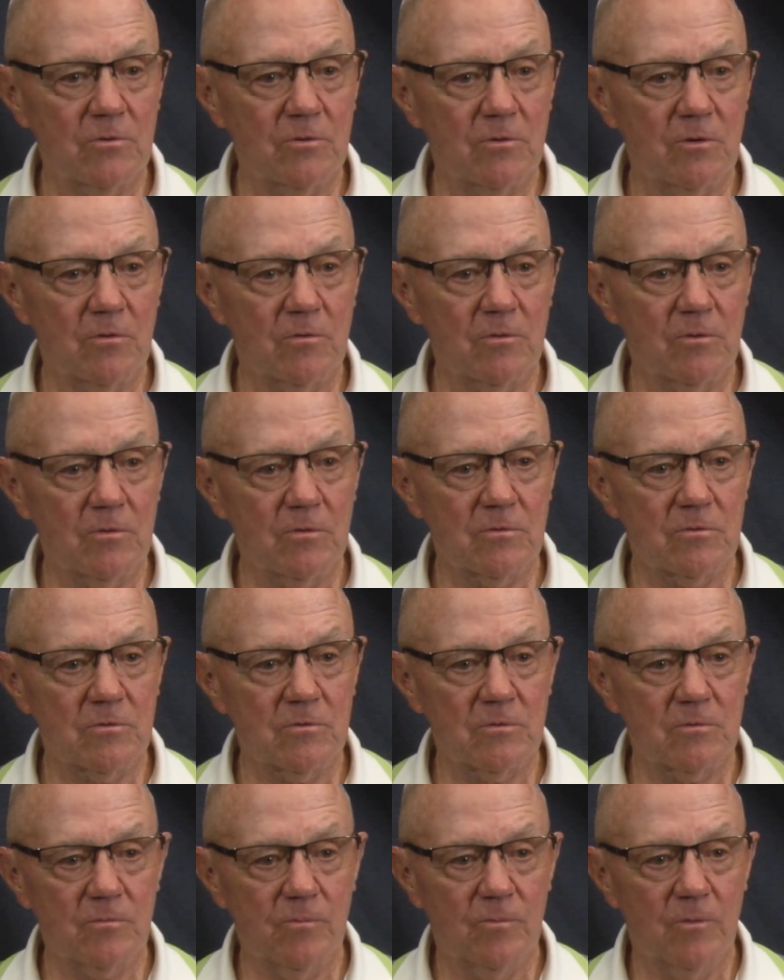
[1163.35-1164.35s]
You know,
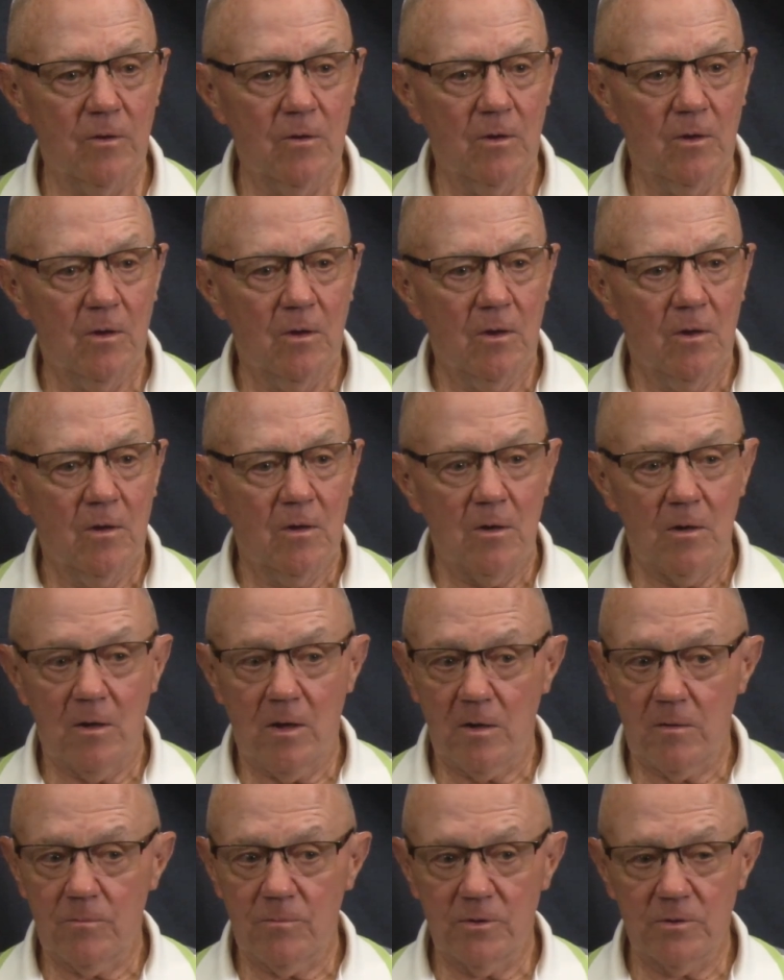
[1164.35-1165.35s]
because a
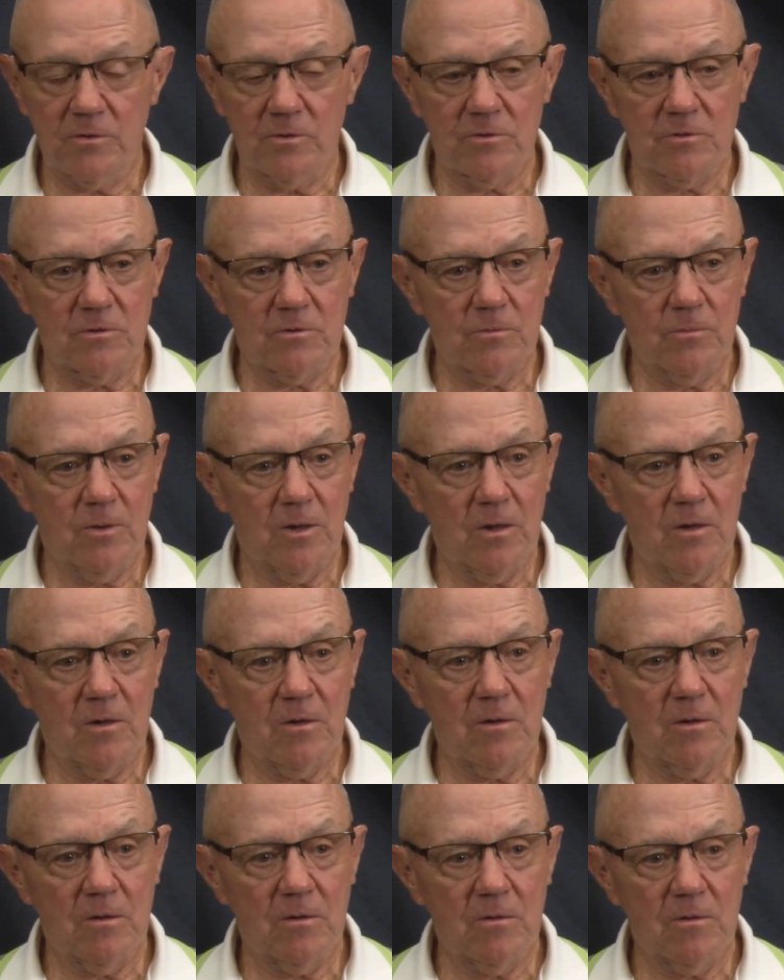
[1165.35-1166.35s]
lot of businesses in Mount
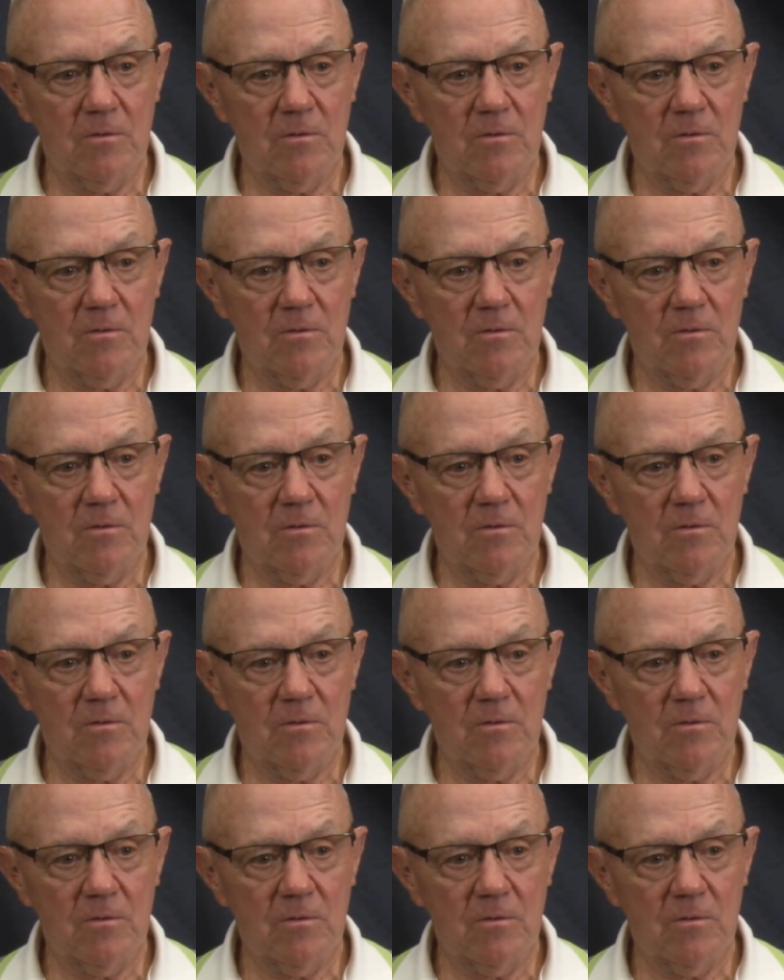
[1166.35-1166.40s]
Airy.